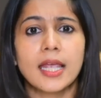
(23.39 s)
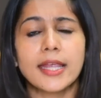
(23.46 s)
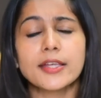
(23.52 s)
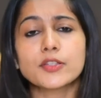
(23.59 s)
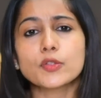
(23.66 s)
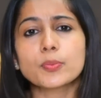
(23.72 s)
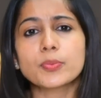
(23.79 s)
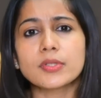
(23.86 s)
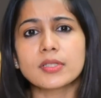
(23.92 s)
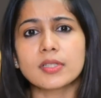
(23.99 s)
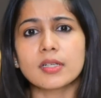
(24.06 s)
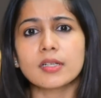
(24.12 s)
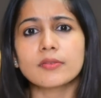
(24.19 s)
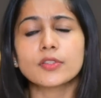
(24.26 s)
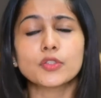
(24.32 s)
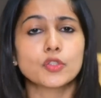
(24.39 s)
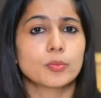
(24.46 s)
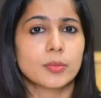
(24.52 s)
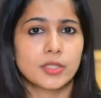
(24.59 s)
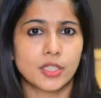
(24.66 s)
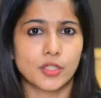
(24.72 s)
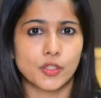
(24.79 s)
is to preserve the
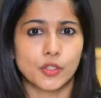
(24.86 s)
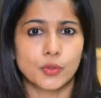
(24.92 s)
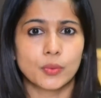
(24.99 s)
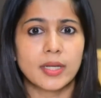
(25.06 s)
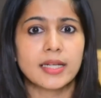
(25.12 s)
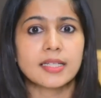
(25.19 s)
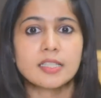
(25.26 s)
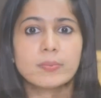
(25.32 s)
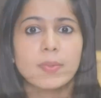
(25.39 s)
tumor tissue in a